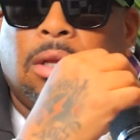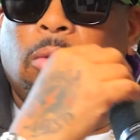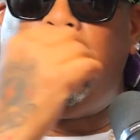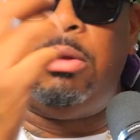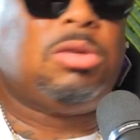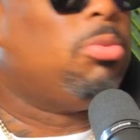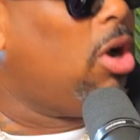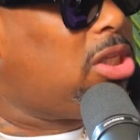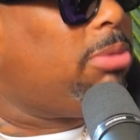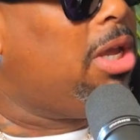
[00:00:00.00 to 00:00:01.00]
when it was
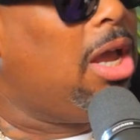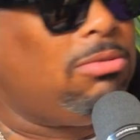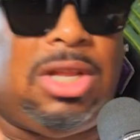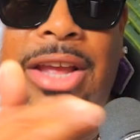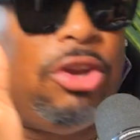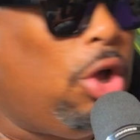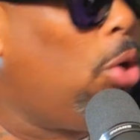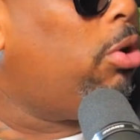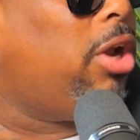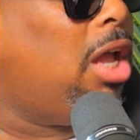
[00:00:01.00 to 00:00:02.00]
brought to me, I was like, no,
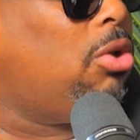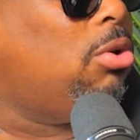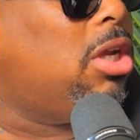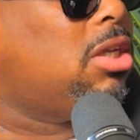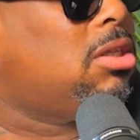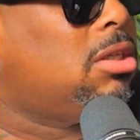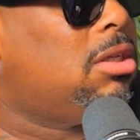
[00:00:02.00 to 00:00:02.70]
we're not doing this.